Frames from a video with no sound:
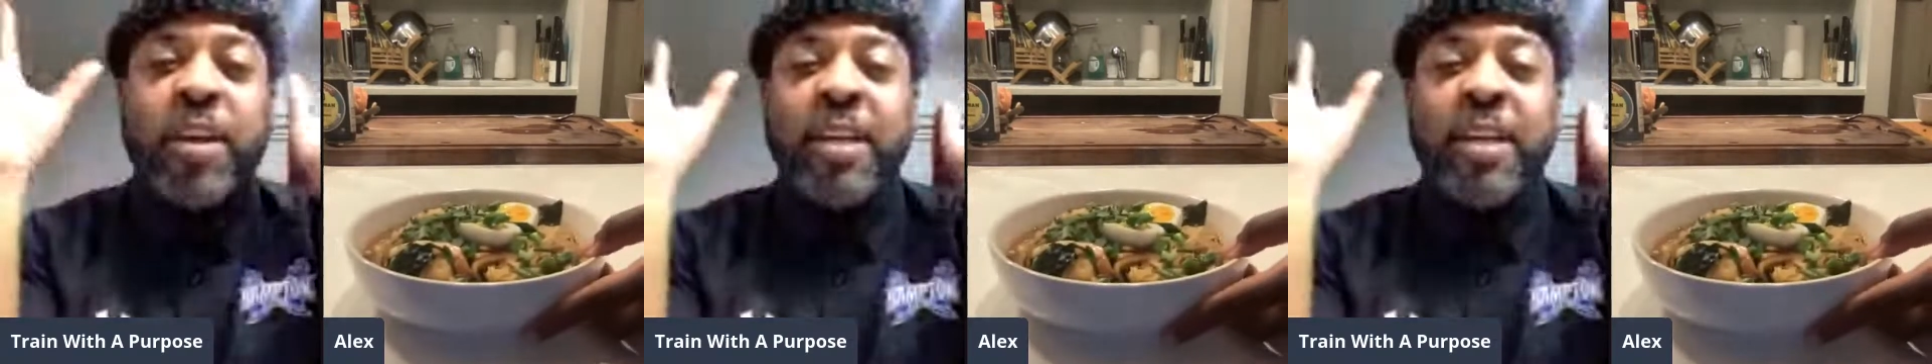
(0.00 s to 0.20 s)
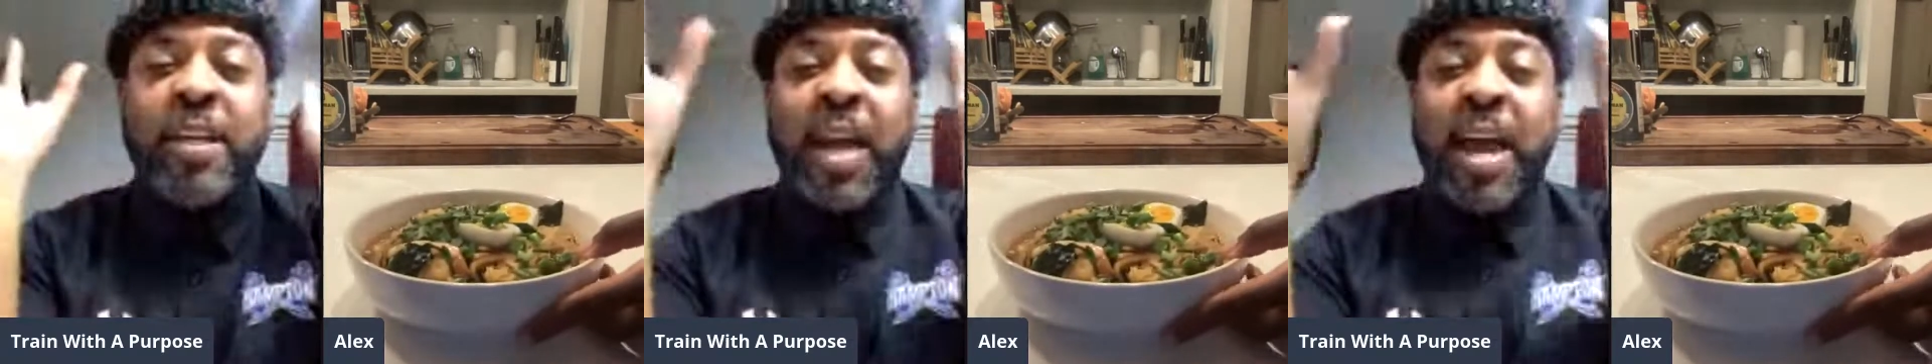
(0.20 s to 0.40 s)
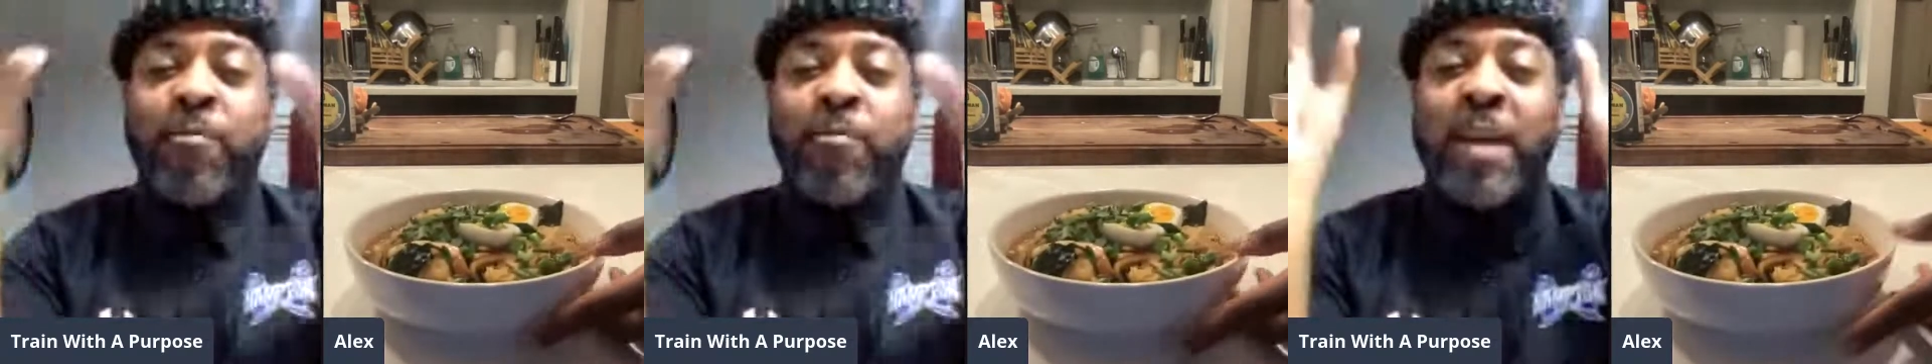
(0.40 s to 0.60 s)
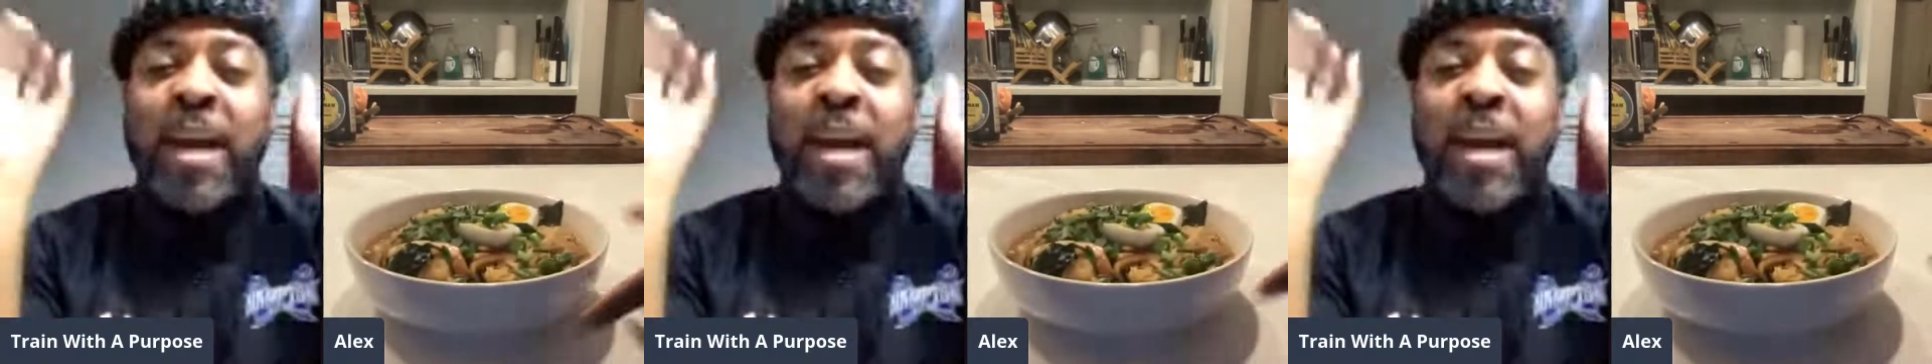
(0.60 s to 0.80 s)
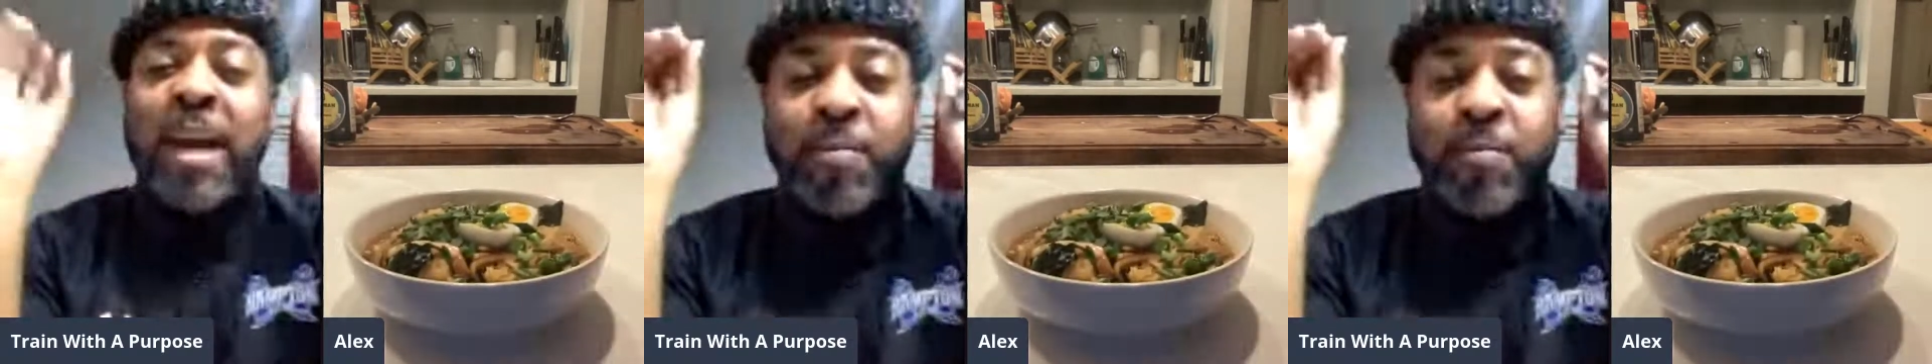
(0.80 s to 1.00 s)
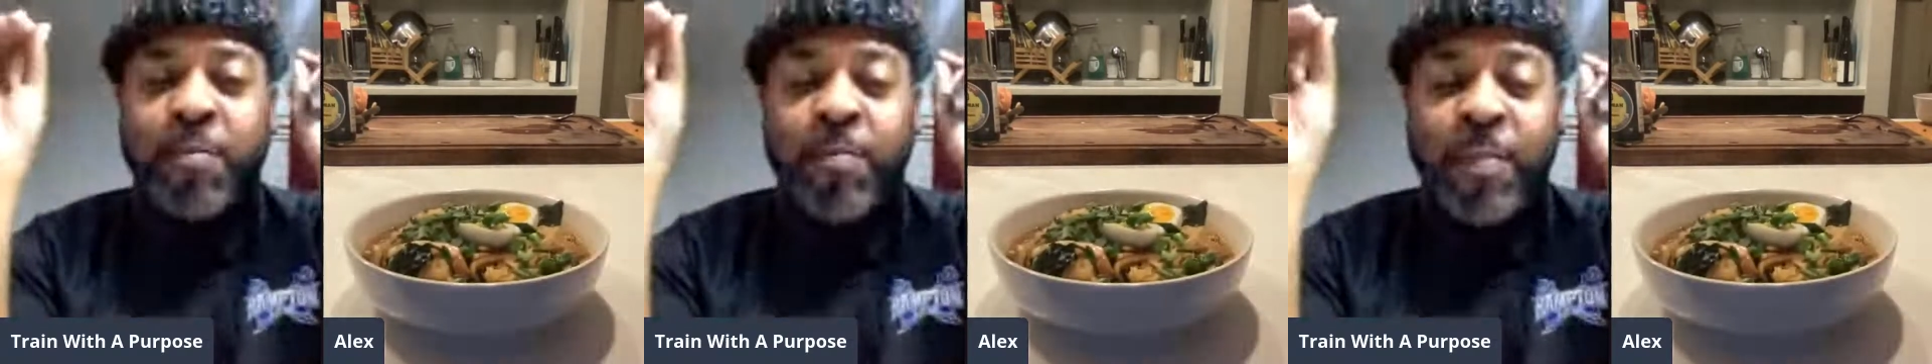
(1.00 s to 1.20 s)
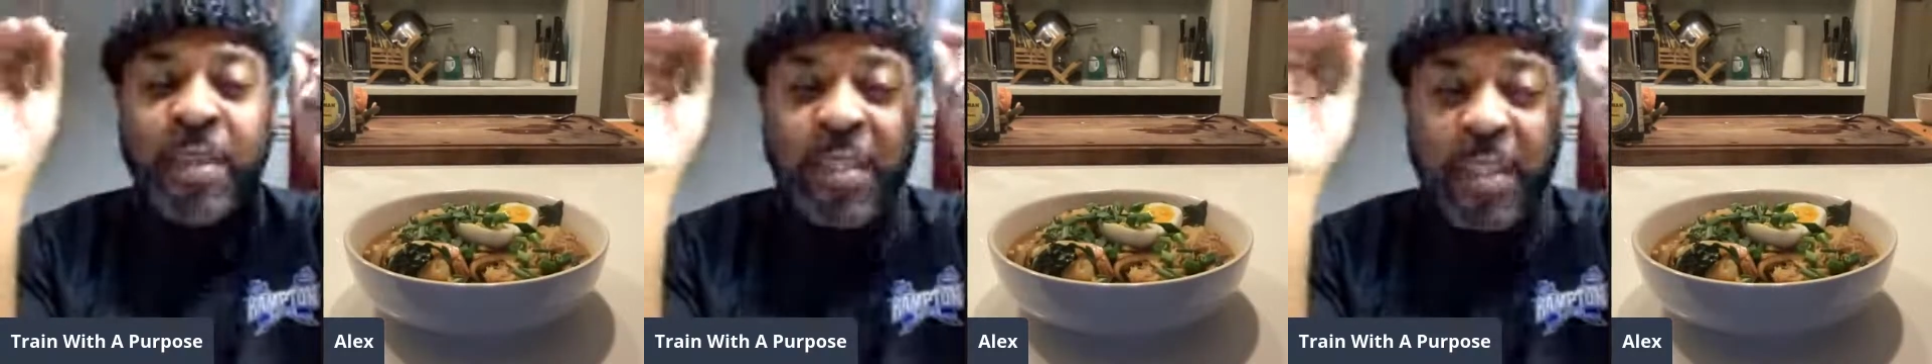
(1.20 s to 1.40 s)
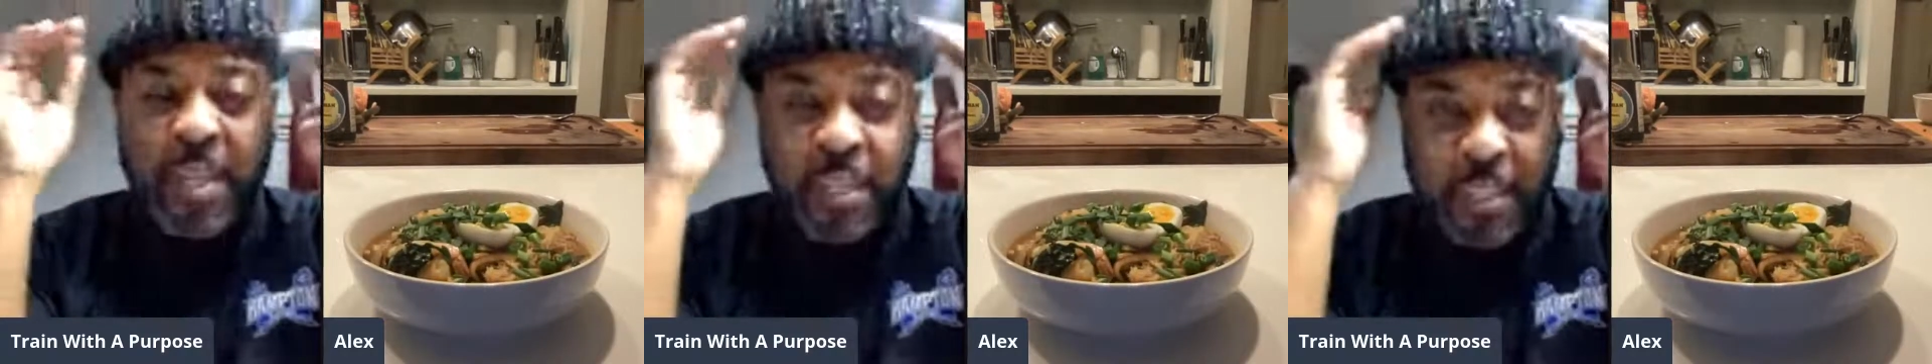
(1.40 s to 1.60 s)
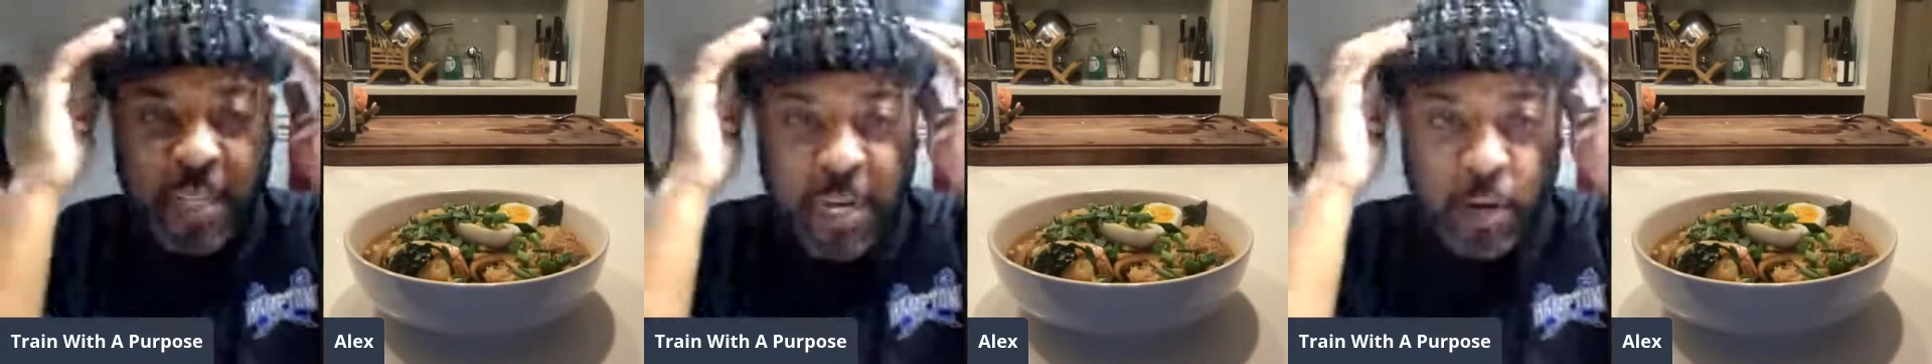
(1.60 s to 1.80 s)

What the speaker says: I was misunderstanding